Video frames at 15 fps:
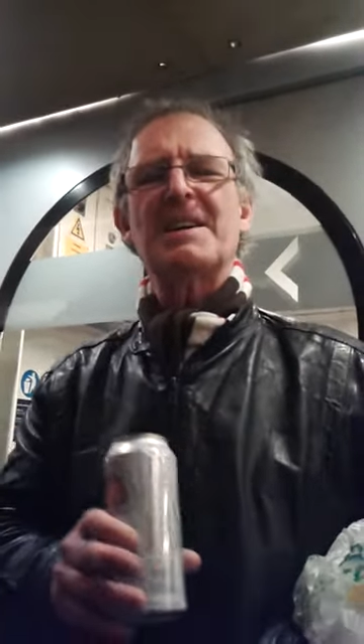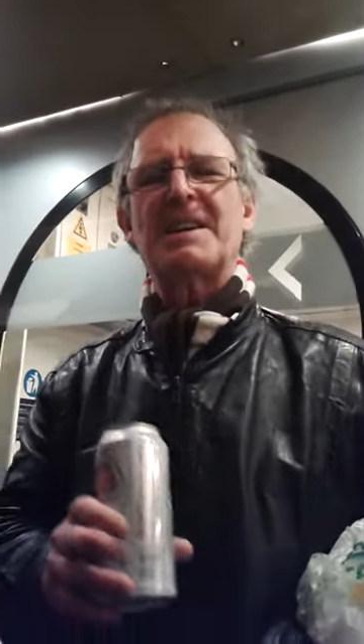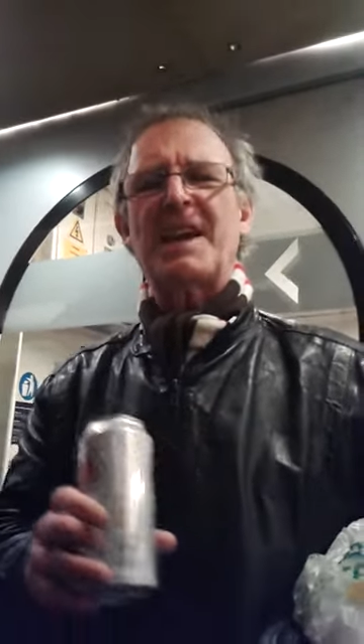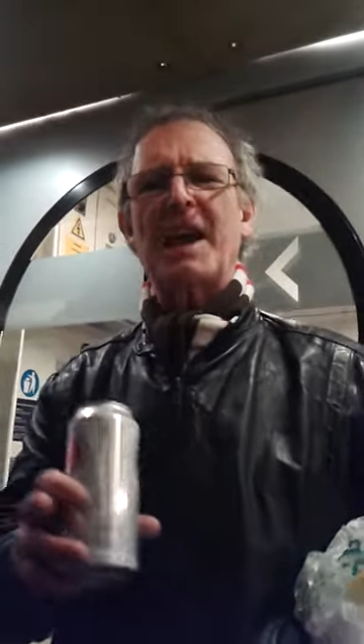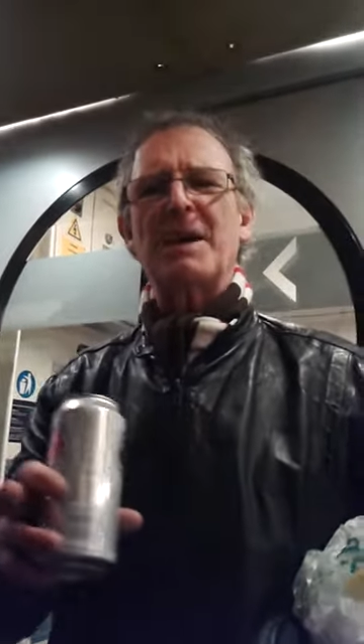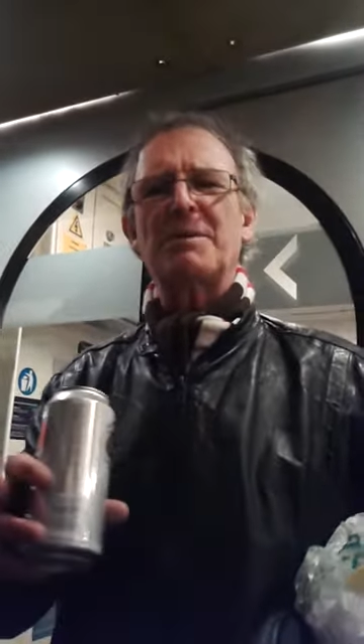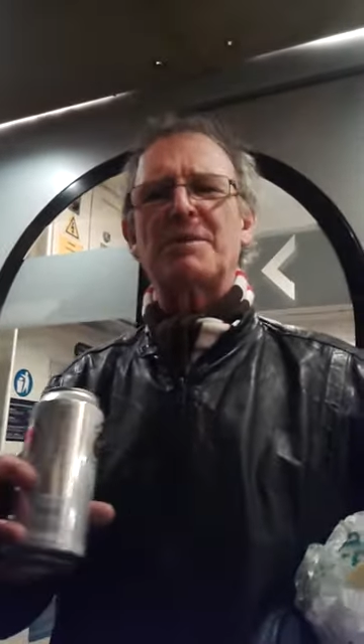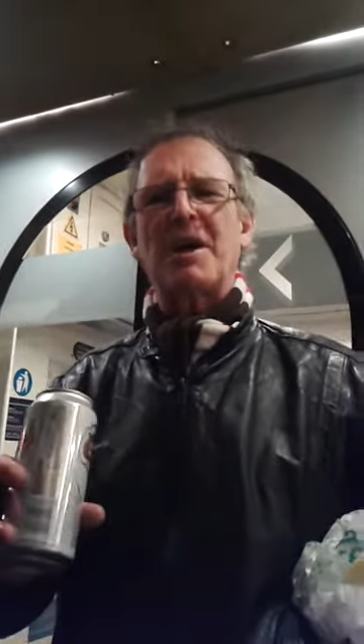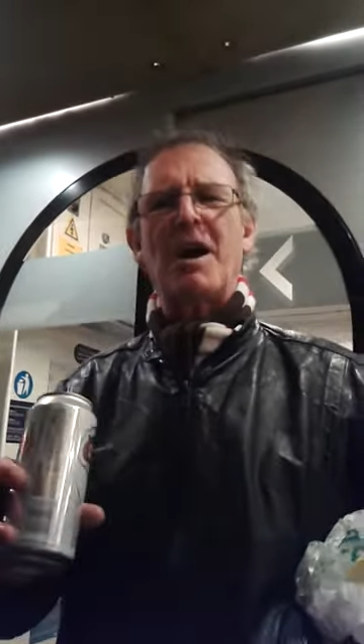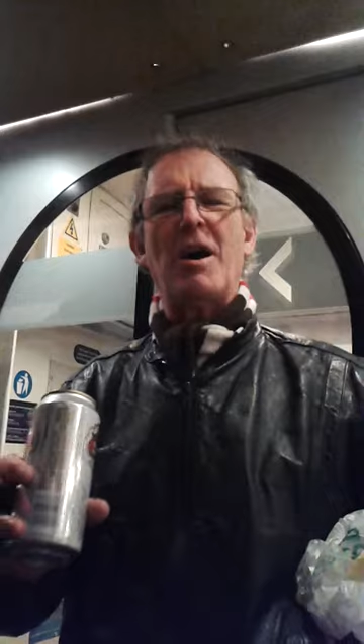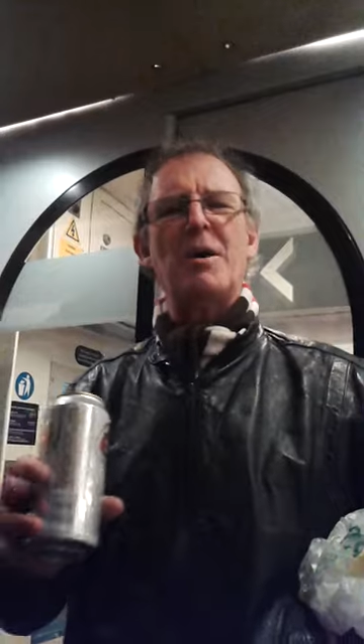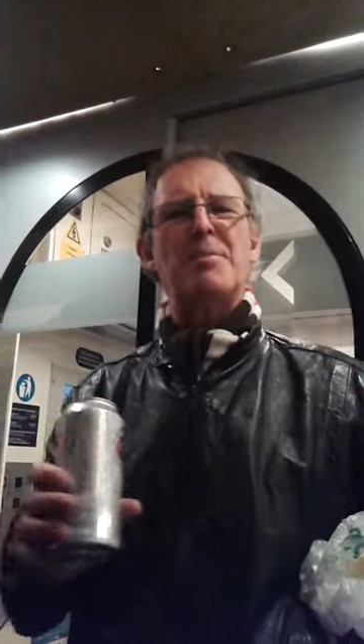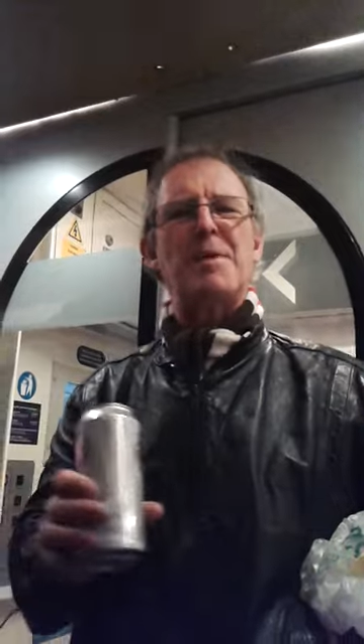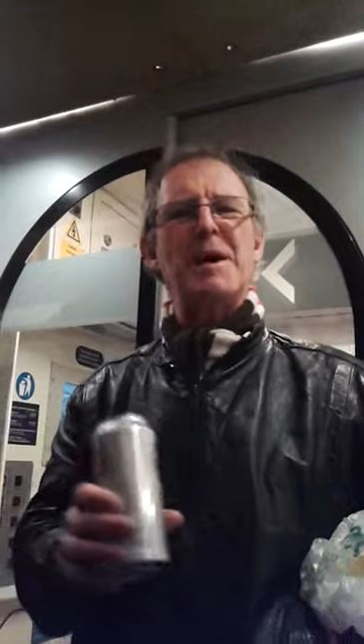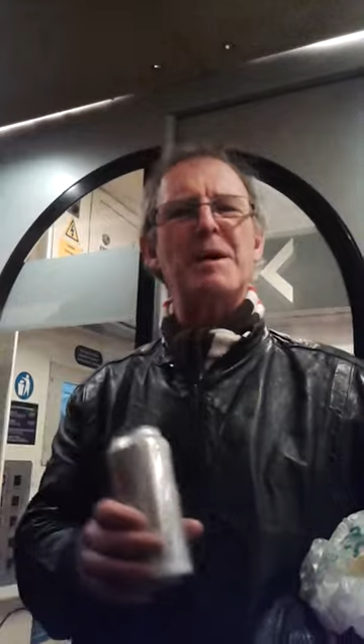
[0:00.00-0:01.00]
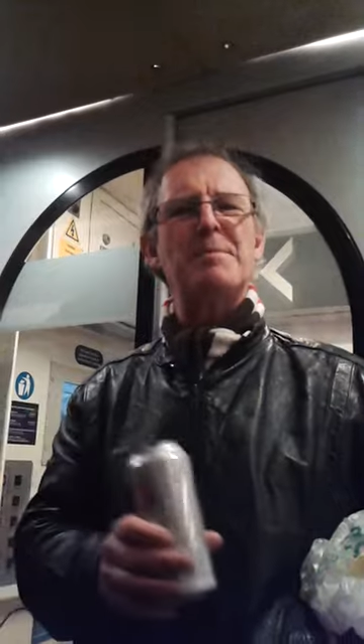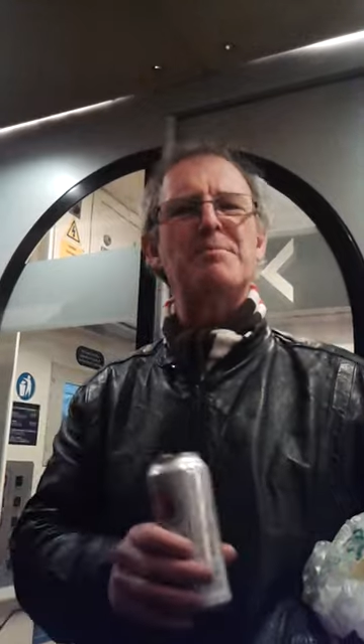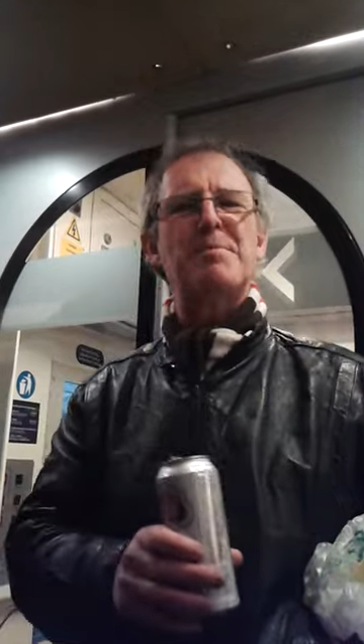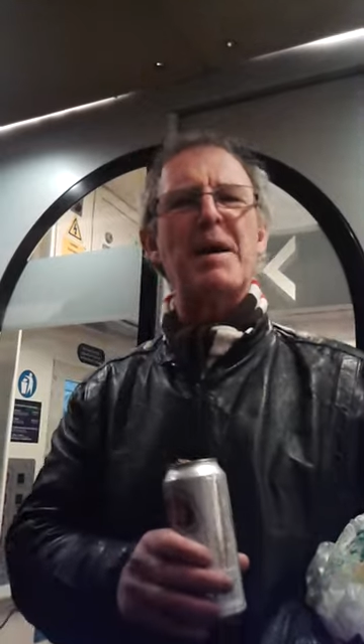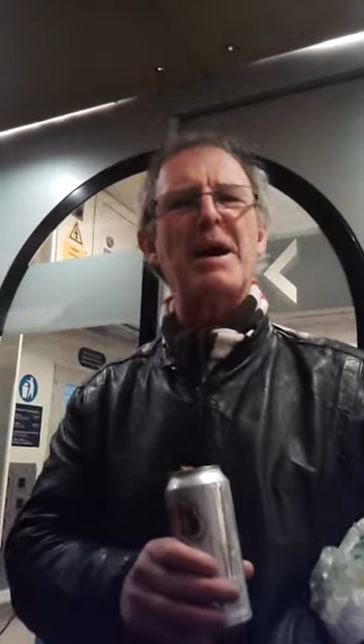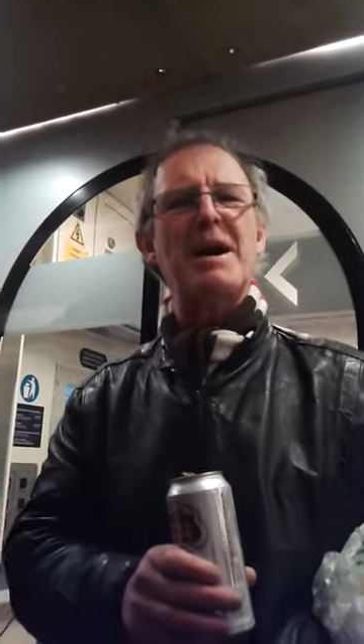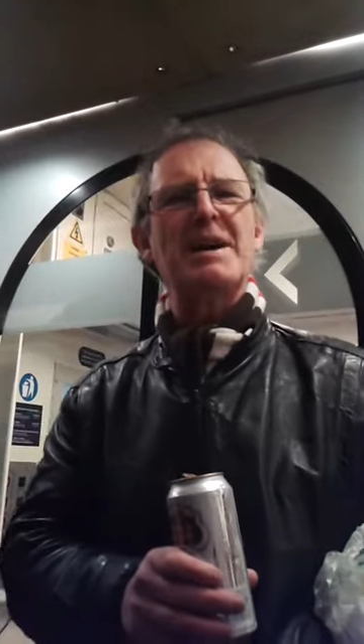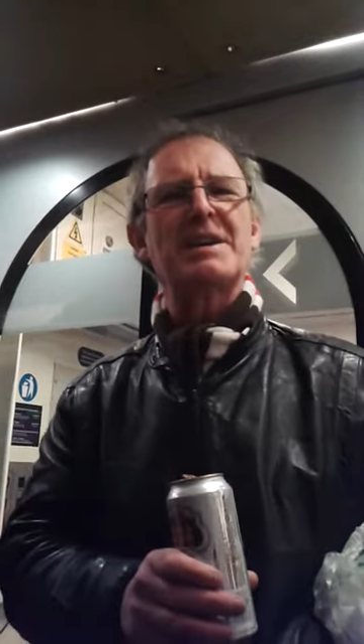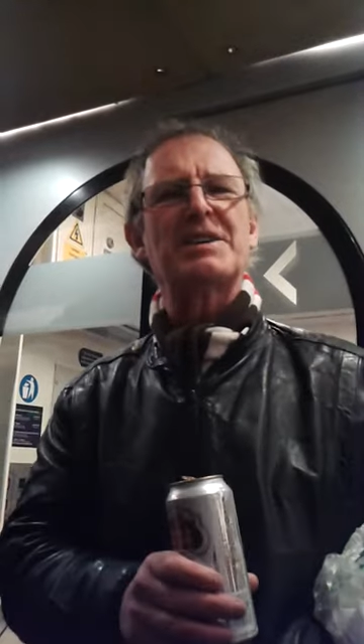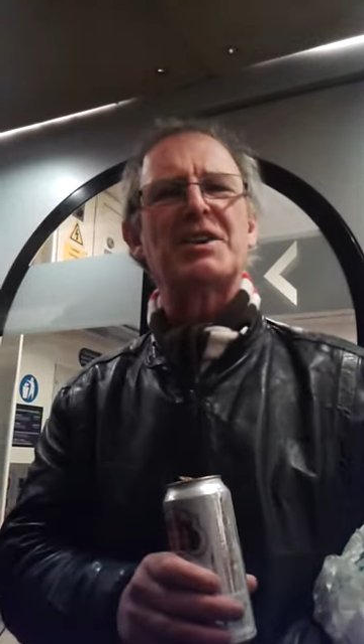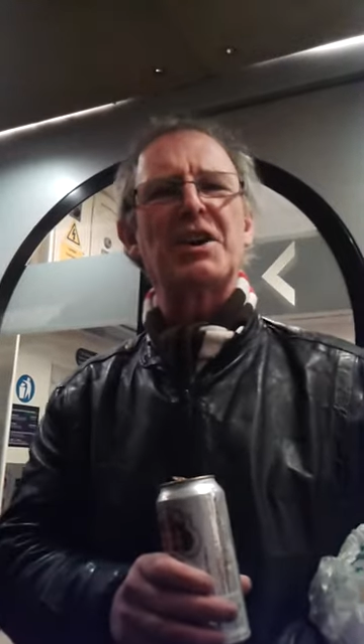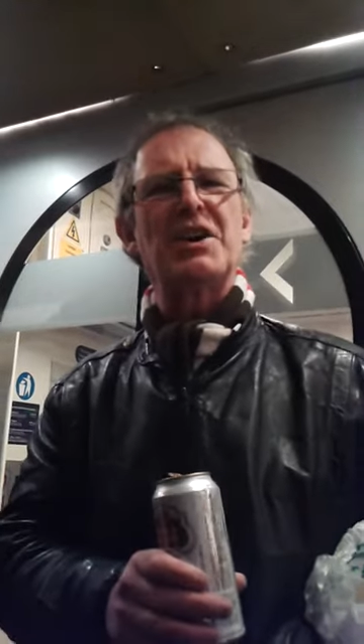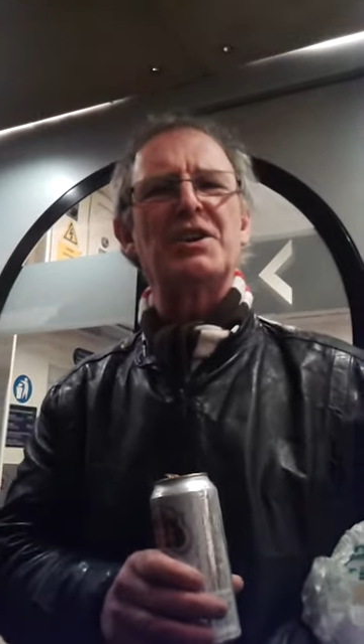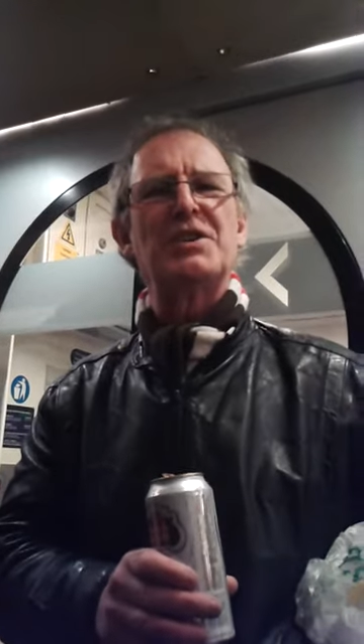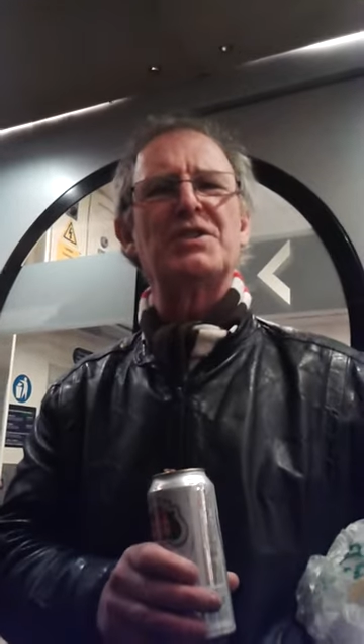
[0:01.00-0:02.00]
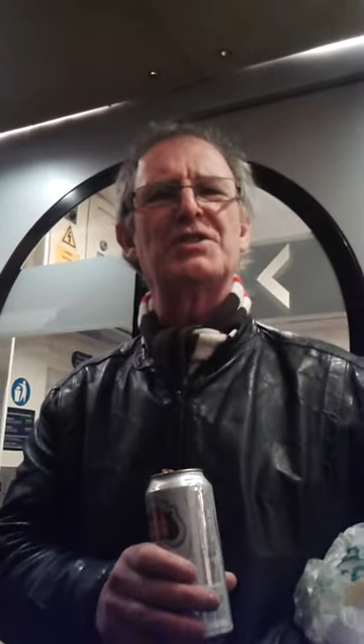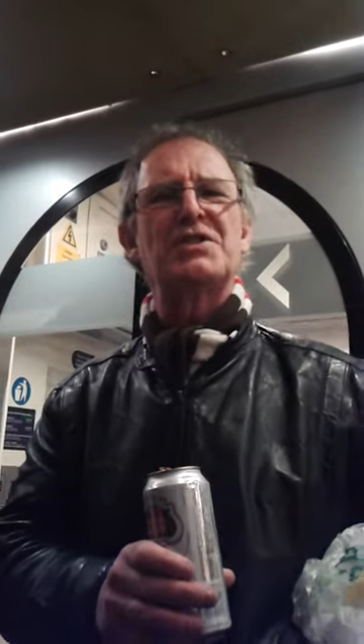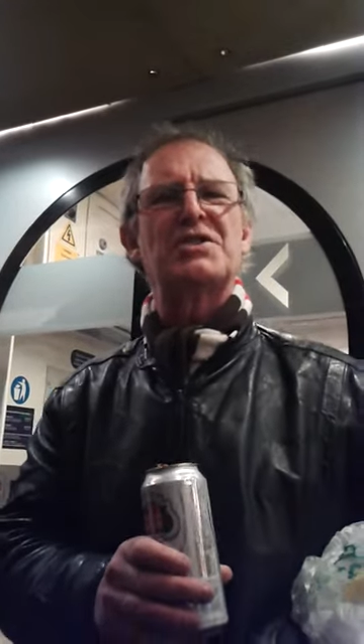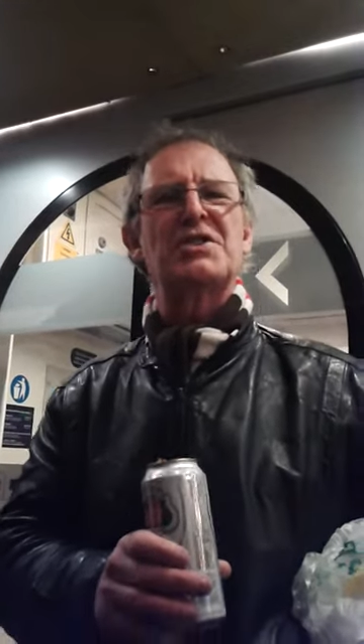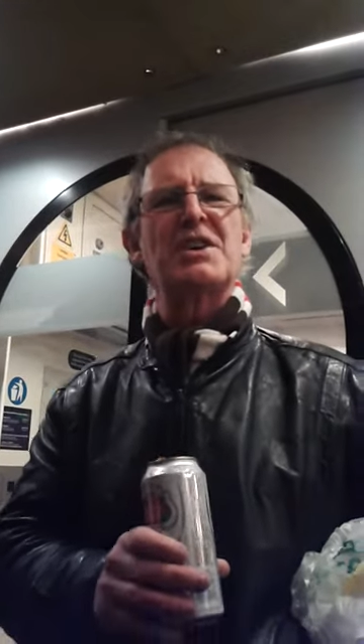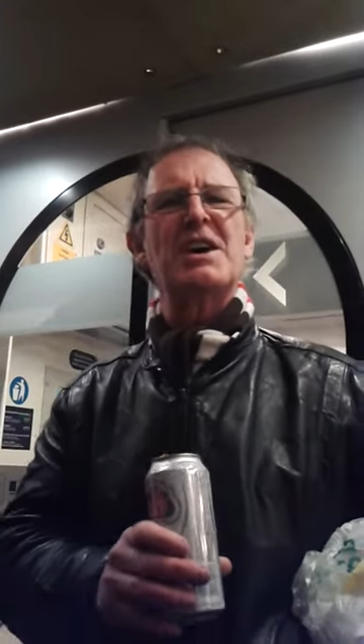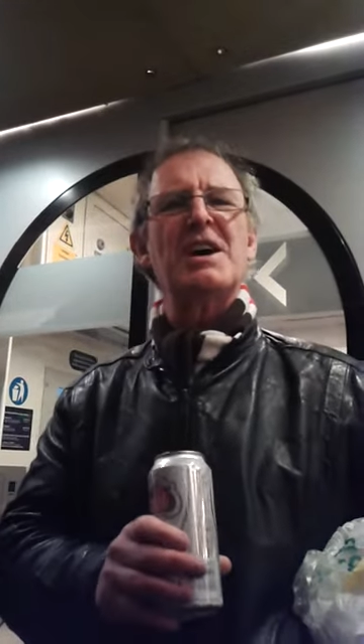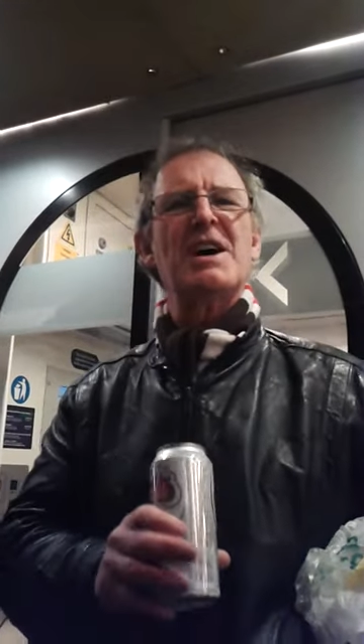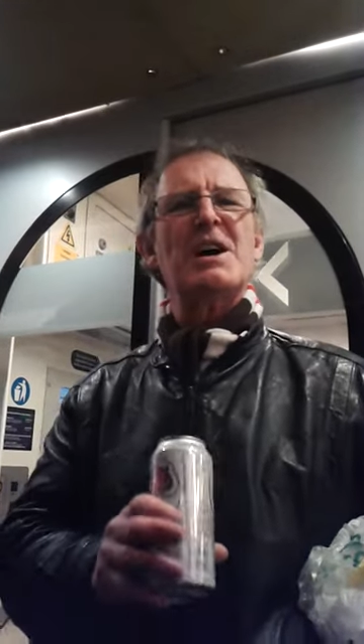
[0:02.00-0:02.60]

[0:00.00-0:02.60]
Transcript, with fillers: came carpet baggers